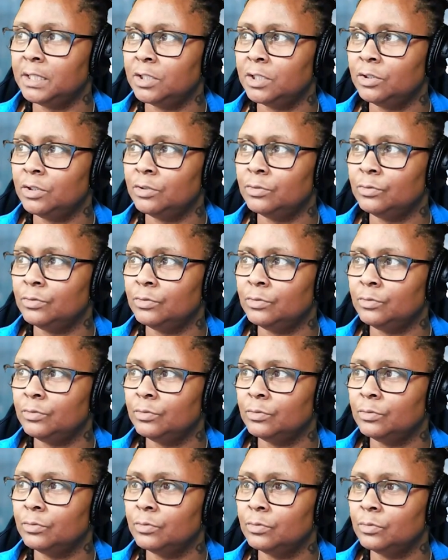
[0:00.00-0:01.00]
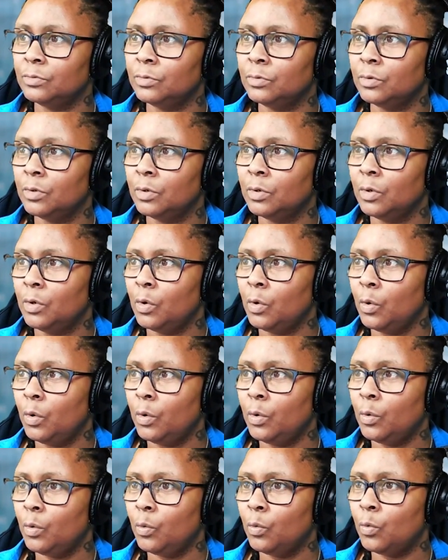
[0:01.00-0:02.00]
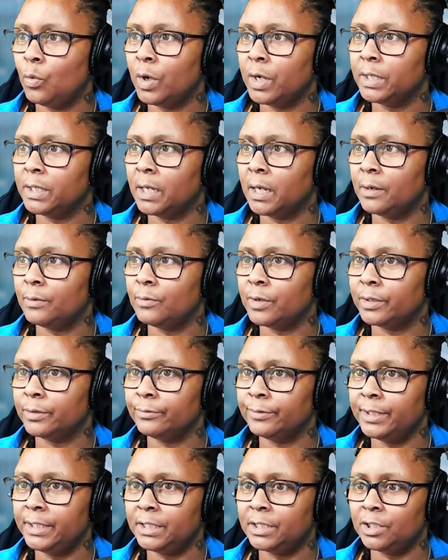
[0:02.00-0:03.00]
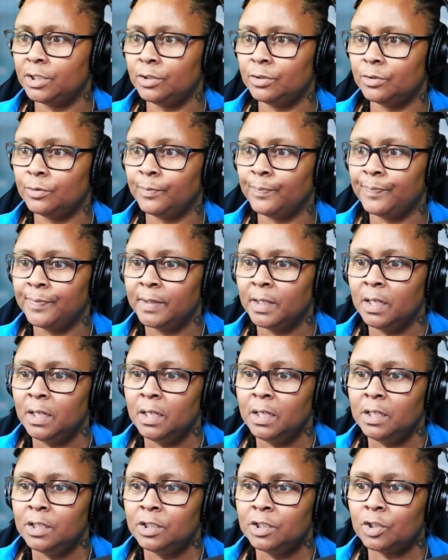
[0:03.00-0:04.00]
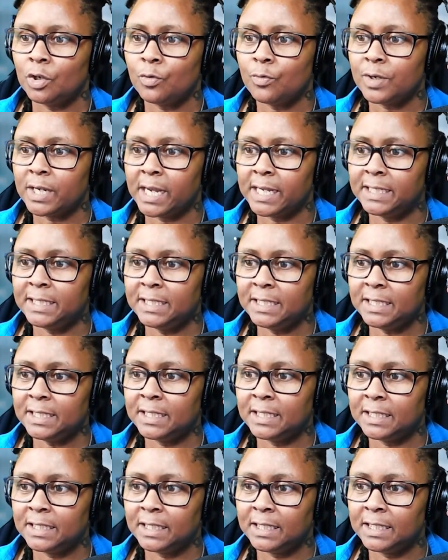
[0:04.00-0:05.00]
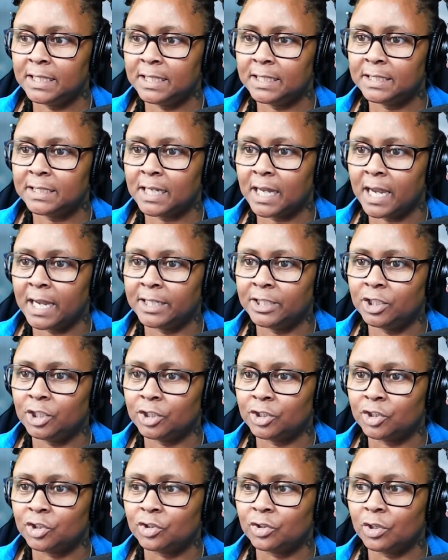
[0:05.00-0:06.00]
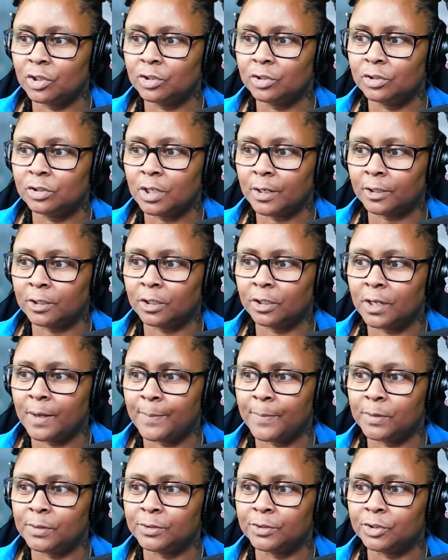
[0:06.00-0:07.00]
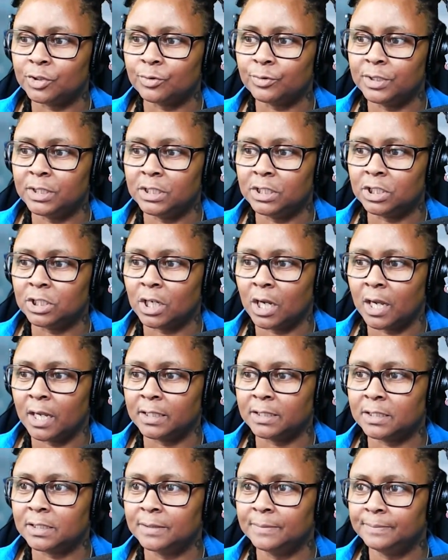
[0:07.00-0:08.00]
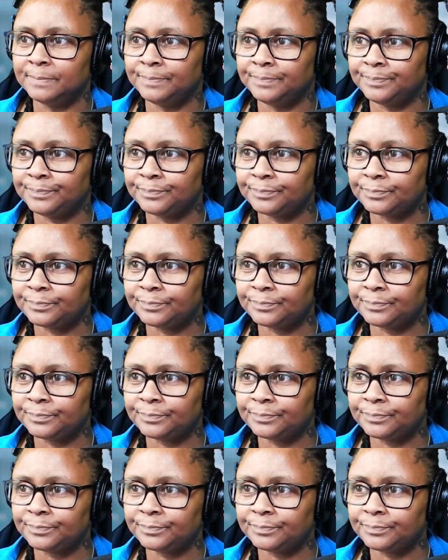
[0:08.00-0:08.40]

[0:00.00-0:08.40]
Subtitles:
read to you what I want to read to you. So what I did is I just took a couple of screenshots.